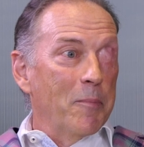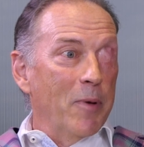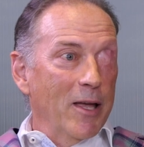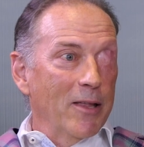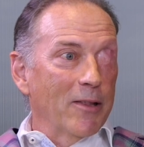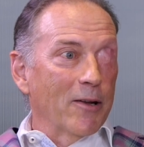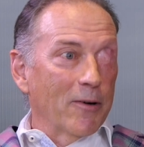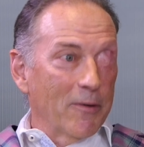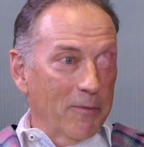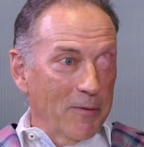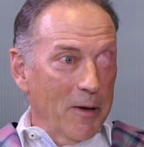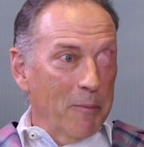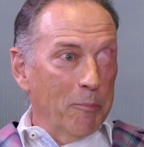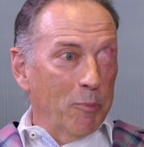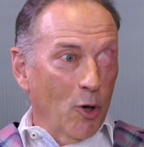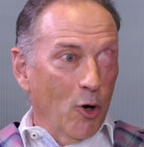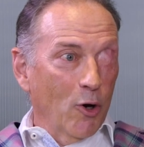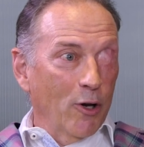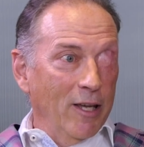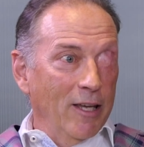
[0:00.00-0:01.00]
pay their
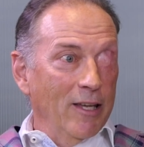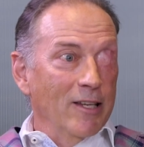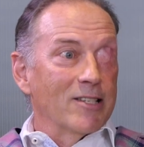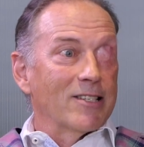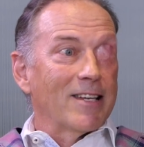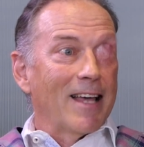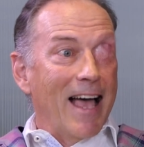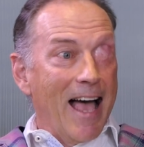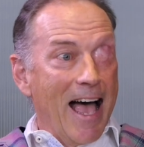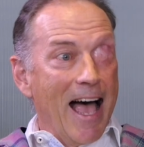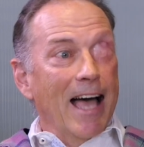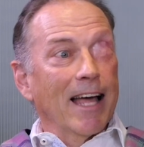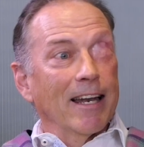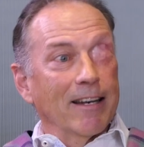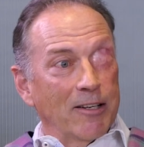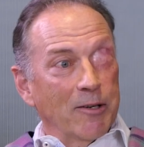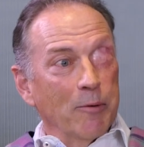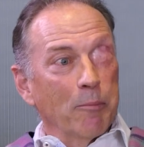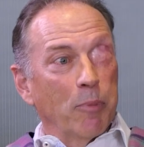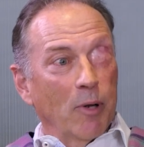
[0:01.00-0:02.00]
employees
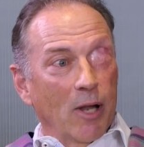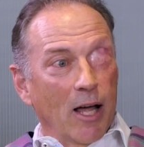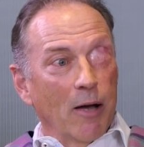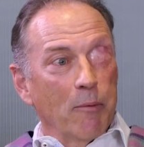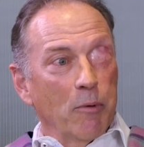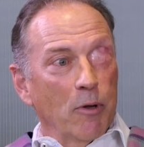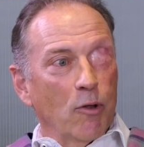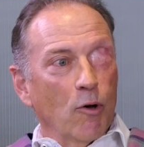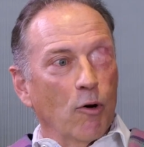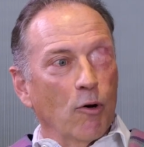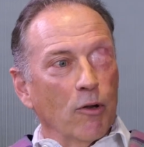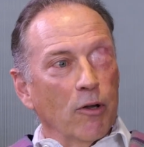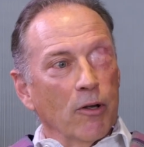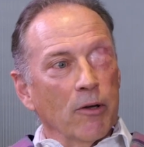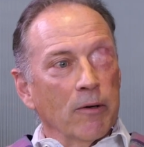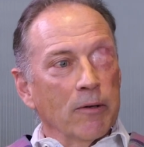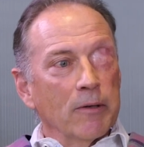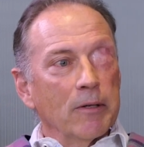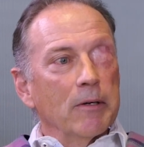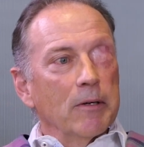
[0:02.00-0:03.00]
and comply with all
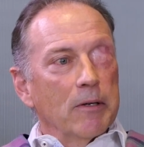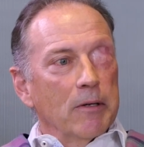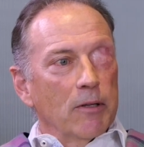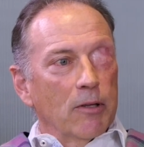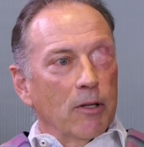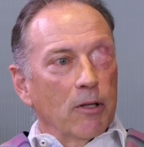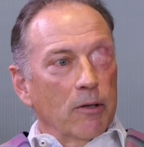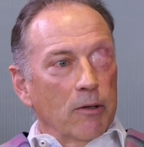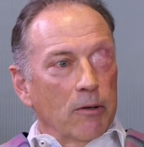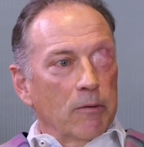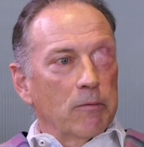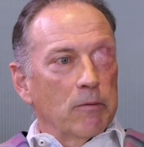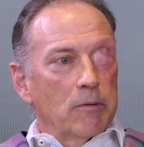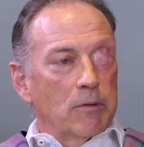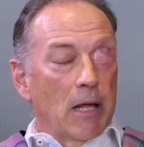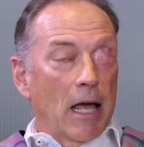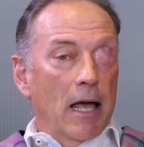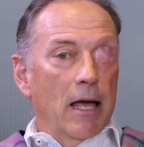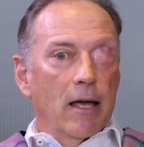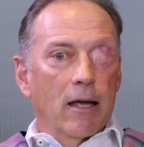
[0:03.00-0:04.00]
the the
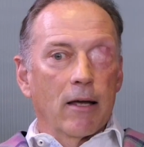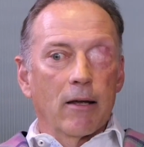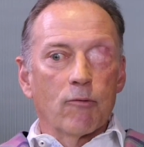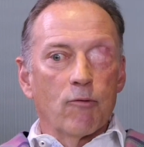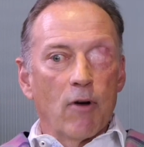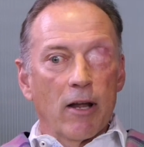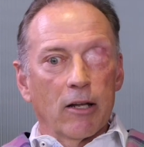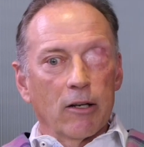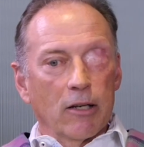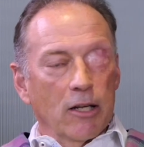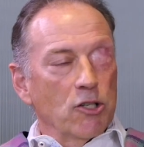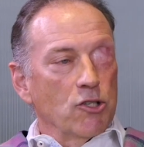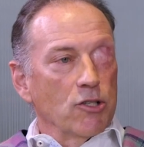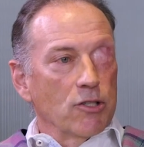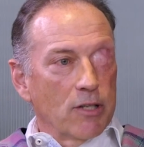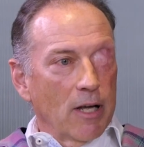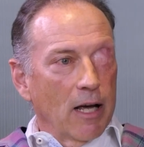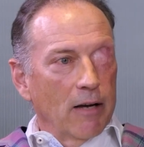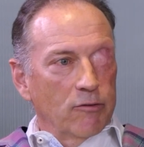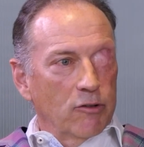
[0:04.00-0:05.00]
uh,
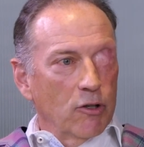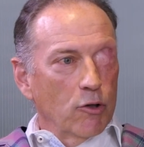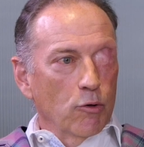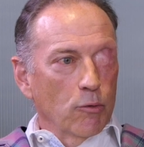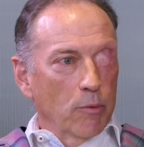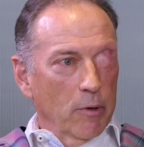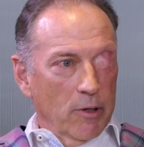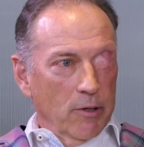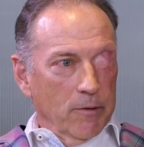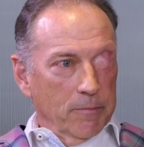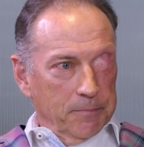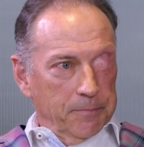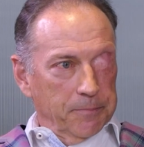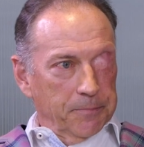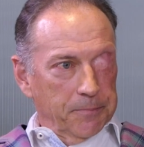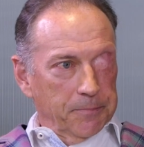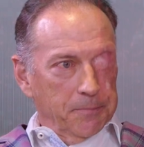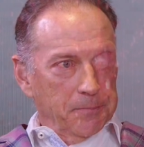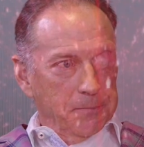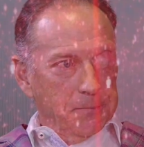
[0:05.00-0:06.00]
regulations that have to go with
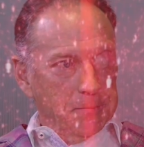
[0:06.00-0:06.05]
it.